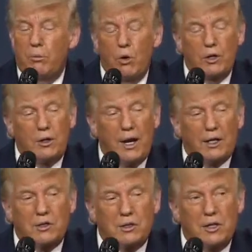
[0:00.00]
brought
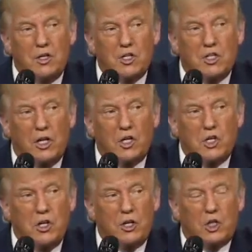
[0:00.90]
tax
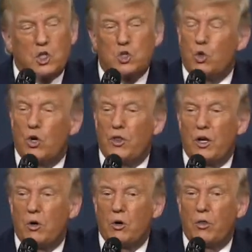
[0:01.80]
legislation that destroyed
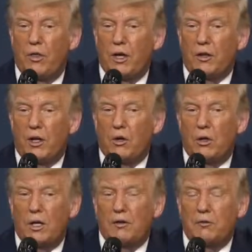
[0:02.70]
that whole thing. They
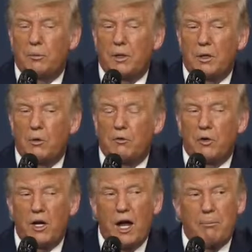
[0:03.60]
all left, but they were
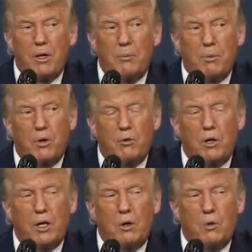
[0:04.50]
very happy in Puerto
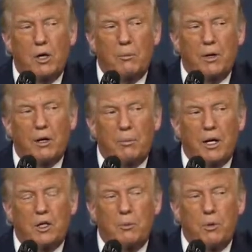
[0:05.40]
Rico. We're going to bring it
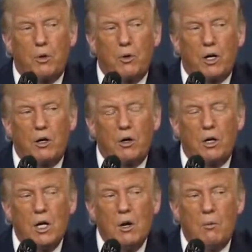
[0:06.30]
back to Puerto Rico
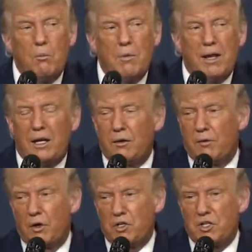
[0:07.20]
and many
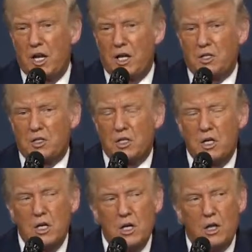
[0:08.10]
of our
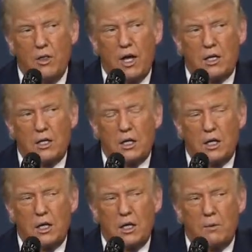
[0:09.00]
states
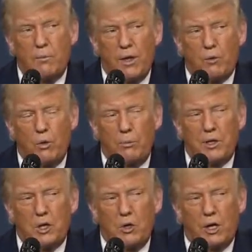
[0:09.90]
that will
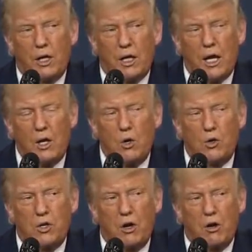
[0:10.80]
be doing it. And
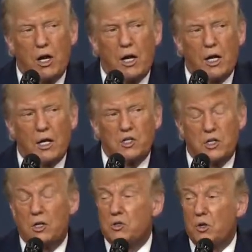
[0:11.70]
North Carolina, I
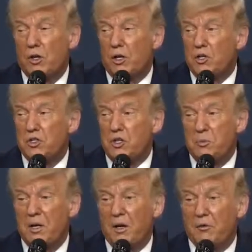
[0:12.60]
see, is on the list as
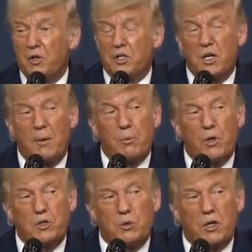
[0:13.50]
being a very top
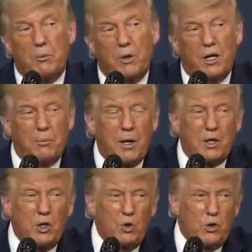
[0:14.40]
one, so we're going to bring it
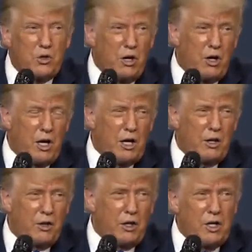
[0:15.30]
back to North
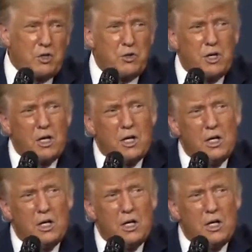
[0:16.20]
Carolina and the country.